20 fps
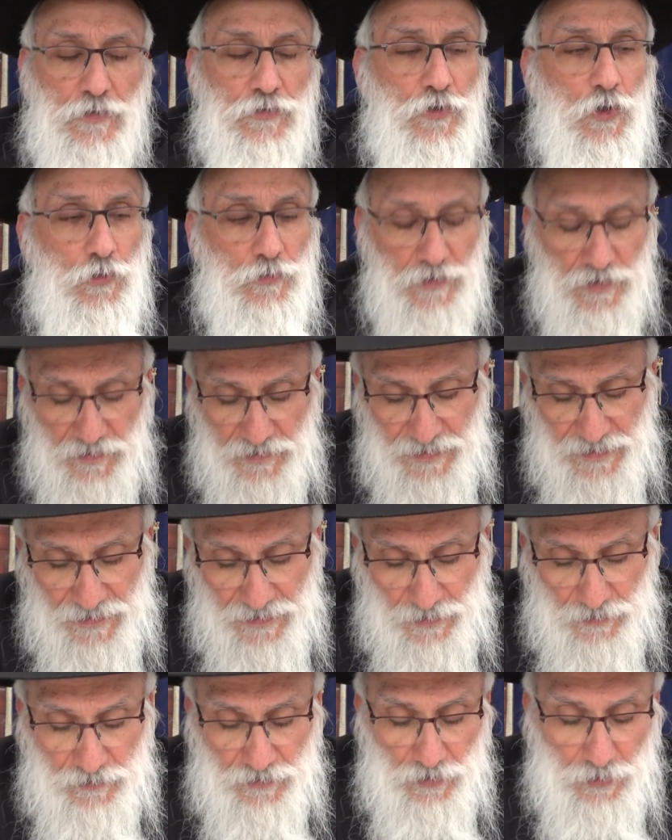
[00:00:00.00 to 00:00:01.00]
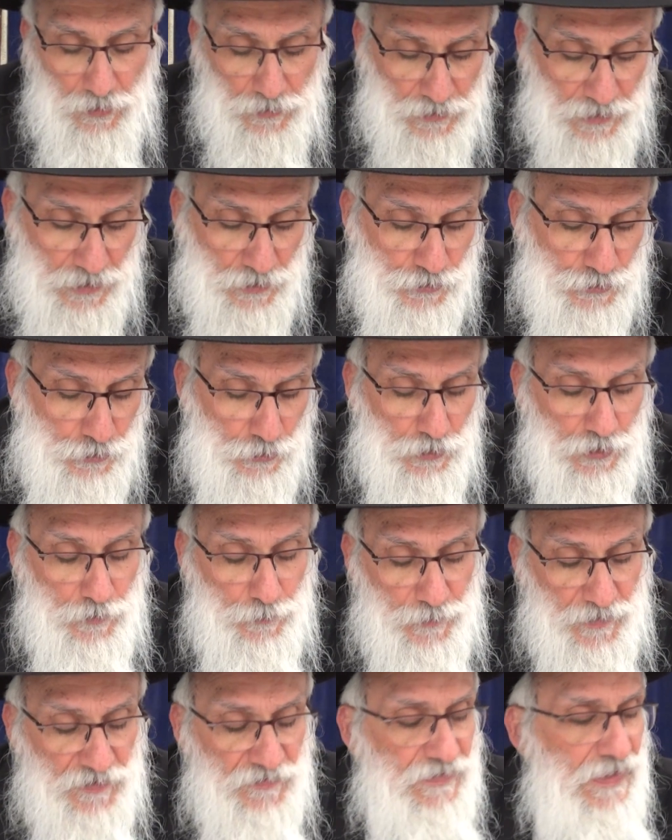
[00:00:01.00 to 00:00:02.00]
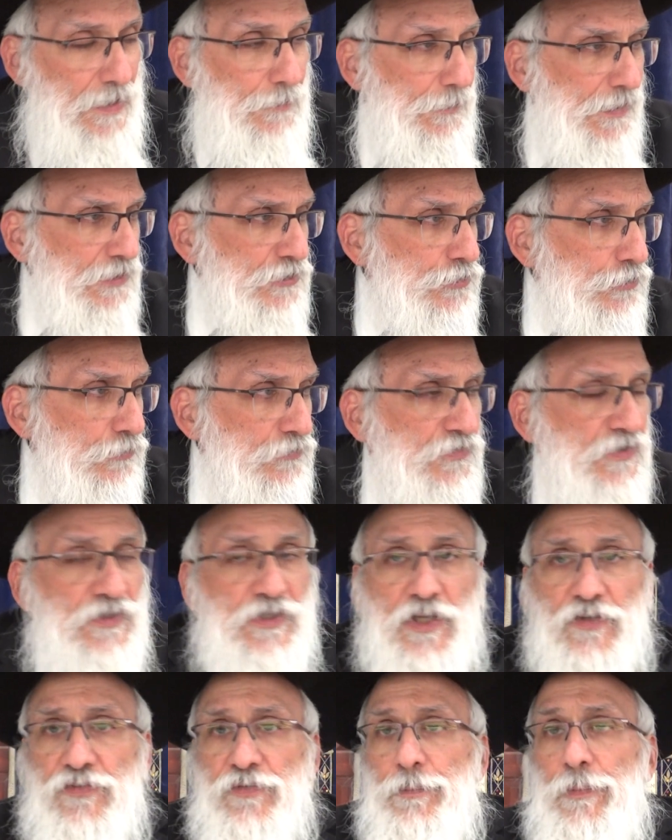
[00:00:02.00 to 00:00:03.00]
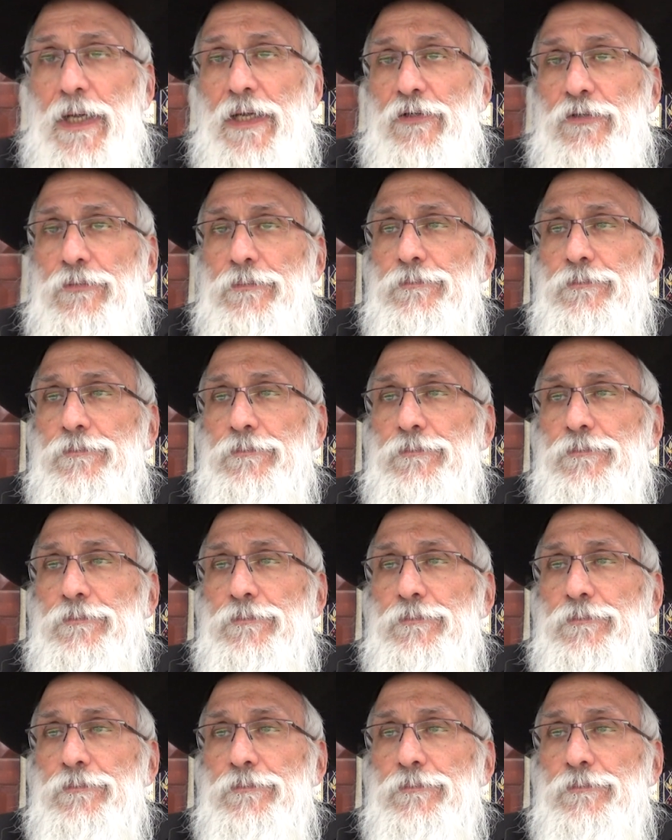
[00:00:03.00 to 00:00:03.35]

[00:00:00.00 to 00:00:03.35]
The only thing that the Aruch HaShulchan brings down, by shoes it doesn't matter.